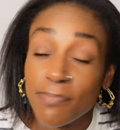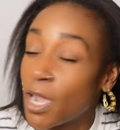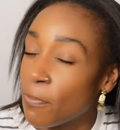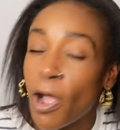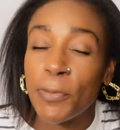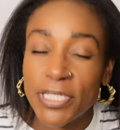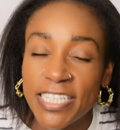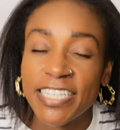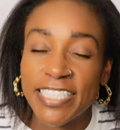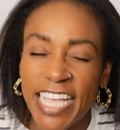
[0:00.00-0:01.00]
I promise.
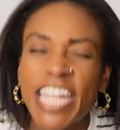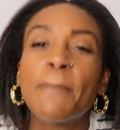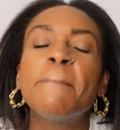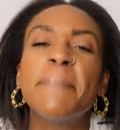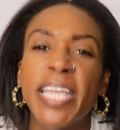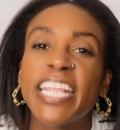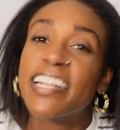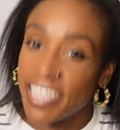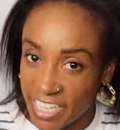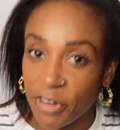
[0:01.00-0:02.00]
It is an
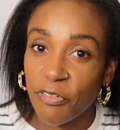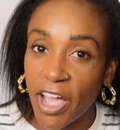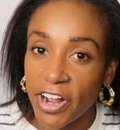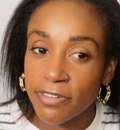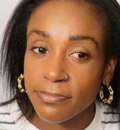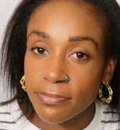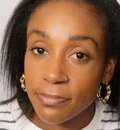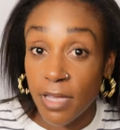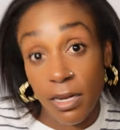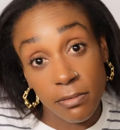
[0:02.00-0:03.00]
immediate identifier
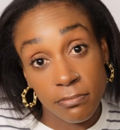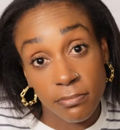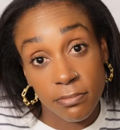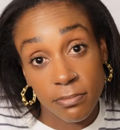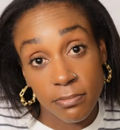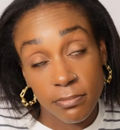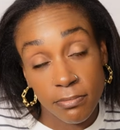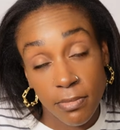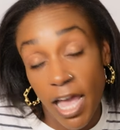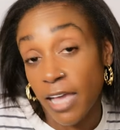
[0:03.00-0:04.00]
and
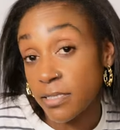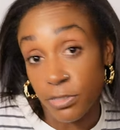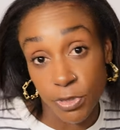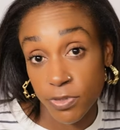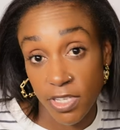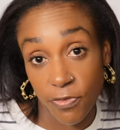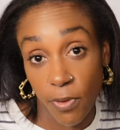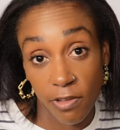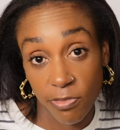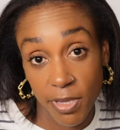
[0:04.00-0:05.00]
excellent music if you
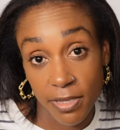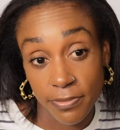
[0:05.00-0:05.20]
ask me.